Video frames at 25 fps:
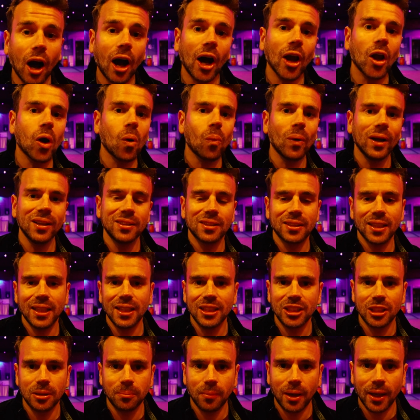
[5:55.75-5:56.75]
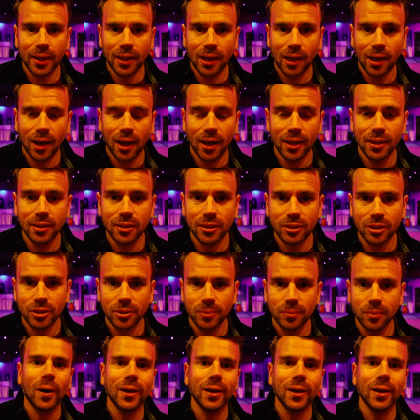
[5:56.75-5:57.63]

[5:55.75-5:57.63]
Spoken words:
I always say to my clients,